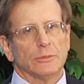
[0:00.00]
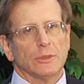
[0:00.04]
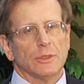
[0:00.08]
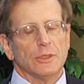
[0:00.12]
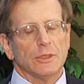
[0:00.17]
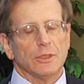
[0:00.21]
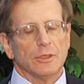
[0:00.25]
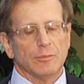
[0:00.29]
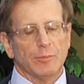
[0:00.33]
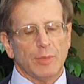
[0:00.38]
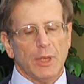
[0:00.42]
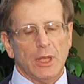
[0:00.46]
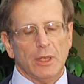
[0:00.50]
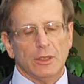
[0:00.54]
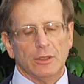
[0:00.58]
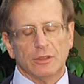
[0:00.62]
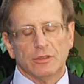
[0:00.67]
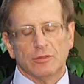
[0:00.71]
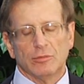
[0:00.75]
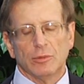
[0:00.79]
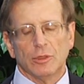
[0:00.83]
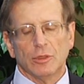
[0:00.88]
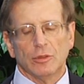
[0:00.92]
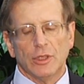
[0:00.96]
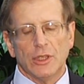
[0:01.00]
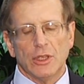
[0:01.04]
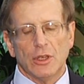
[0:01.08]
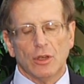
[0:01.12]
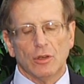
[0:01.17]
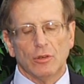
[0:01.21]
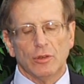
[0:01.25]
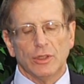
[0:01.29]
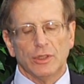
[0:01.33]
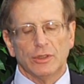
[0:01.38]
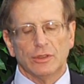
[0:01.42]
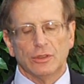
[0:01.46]
You know, the patent's really
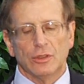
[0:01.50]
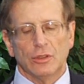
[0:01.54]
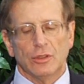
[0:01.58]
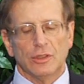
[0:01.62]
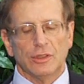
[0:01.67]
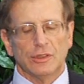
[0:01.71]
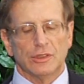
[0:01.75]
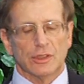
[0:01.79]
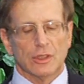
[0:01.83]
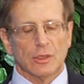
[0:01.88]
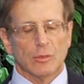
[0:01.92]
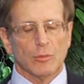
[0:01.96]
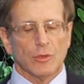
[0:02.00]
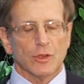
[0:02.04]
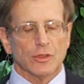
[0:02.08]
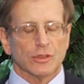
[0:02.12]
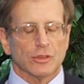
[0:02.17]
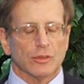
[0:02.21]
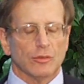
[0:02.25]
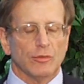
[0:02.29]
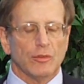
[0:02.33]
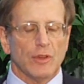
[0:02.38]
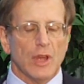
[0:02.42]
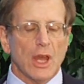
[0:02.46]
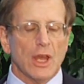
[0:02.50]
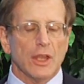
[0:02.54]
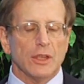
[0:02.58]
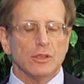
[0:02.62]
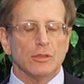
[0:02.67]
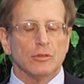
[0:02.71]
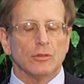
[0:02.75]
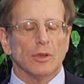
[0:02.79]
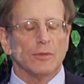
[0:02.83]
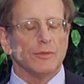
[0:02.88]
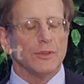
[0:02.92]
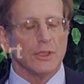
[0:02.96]
only as good as the commercial
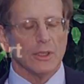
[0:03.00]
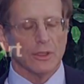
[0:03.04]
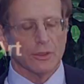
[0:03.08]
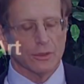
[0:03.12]
value of the